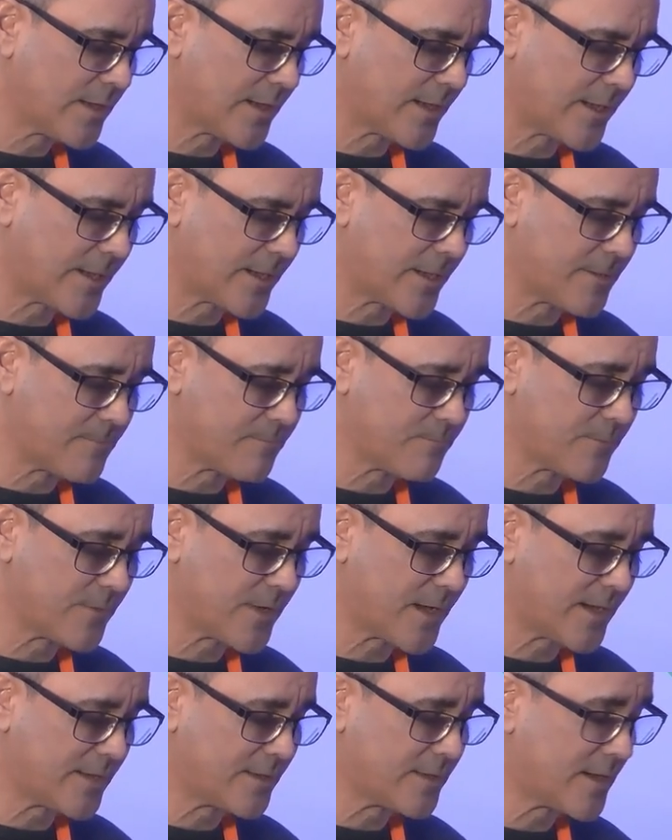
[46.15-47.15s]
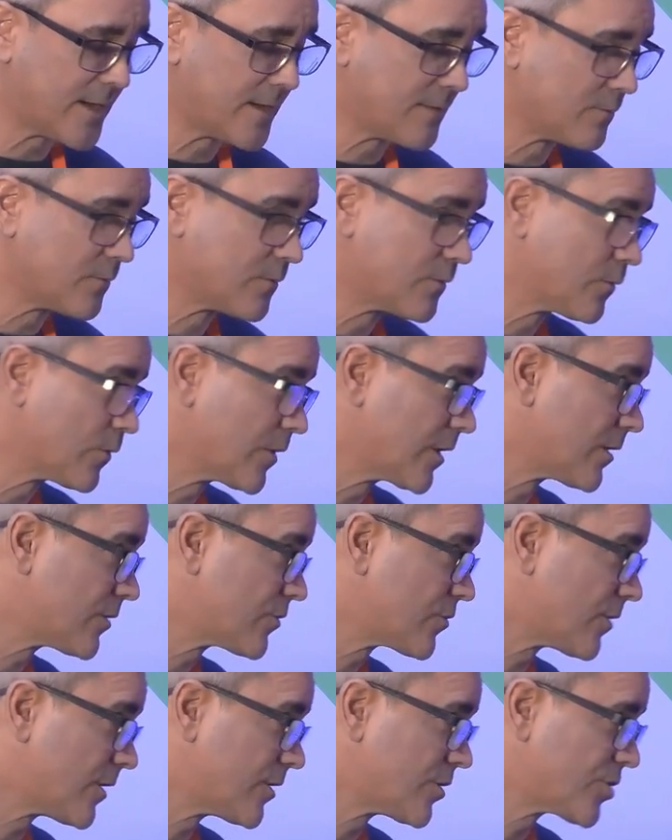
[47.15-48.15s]
Um, and and we're
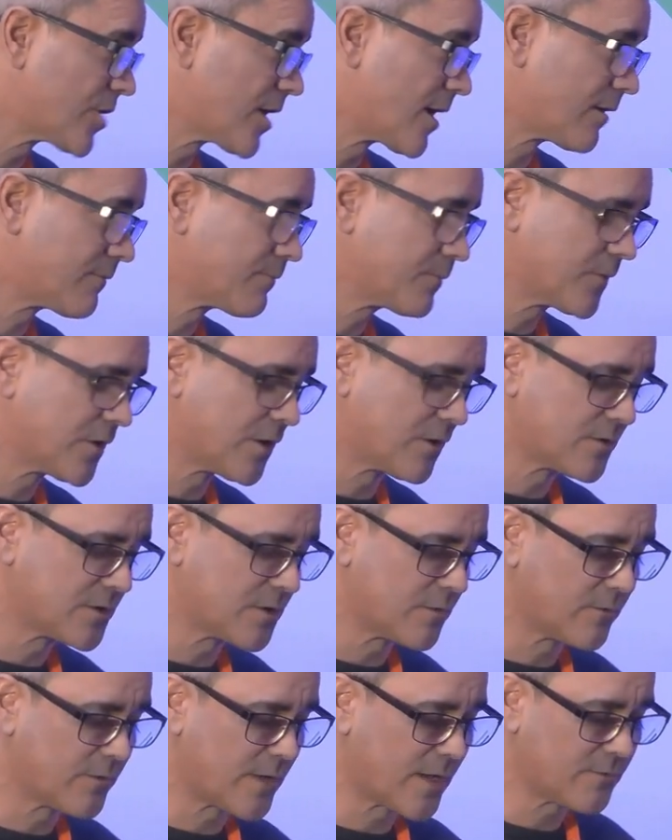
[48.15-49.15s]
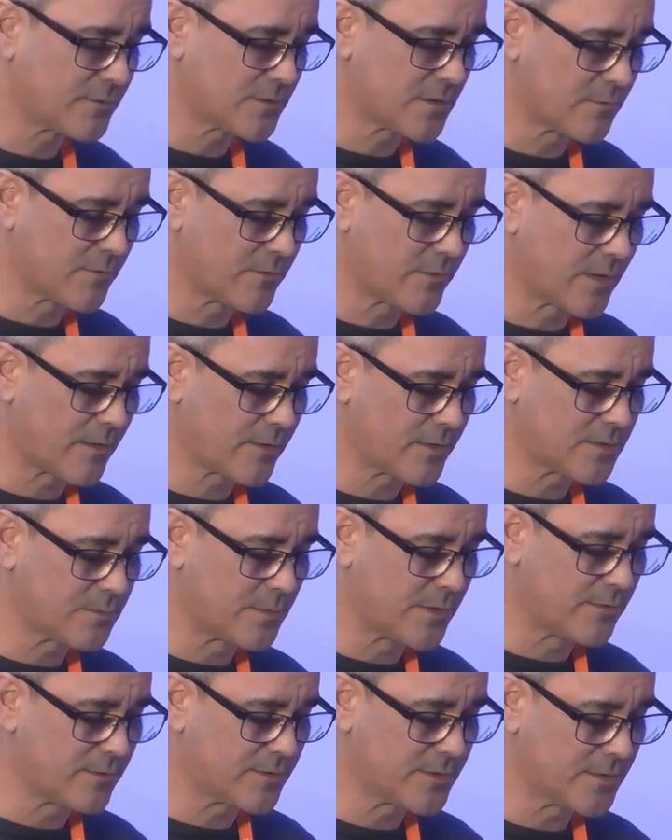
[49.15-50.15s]
going to try and share you know some of our some of our
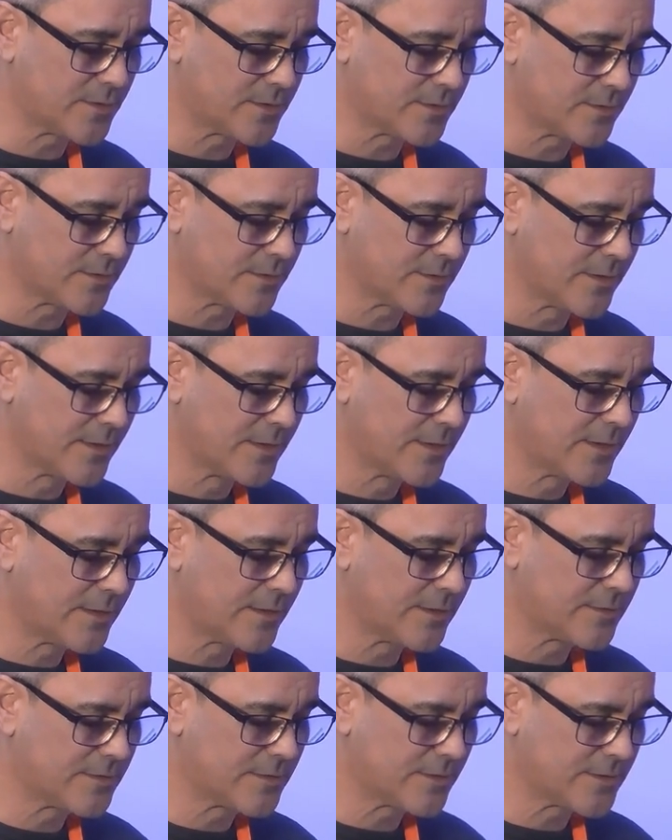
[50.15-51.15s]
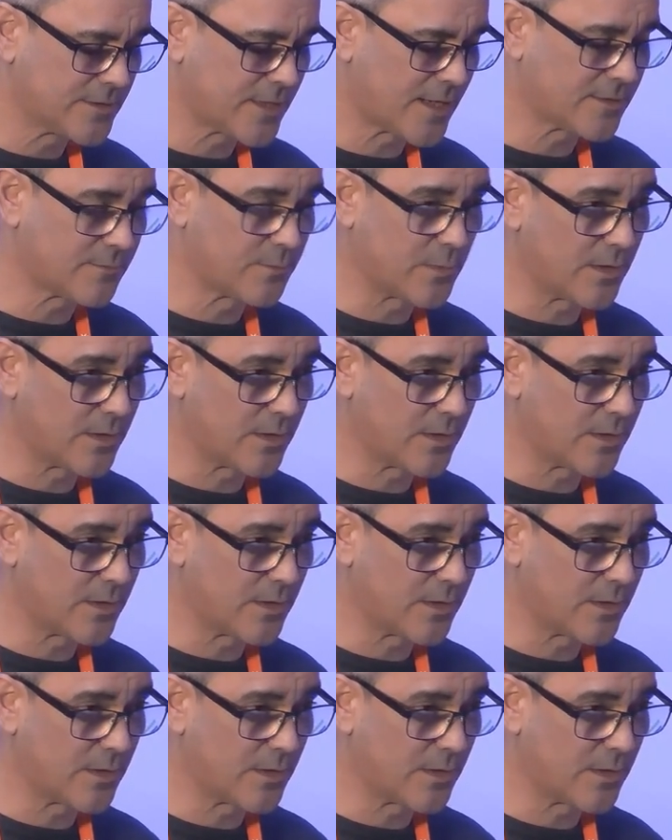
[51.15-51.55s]
experiences and and success.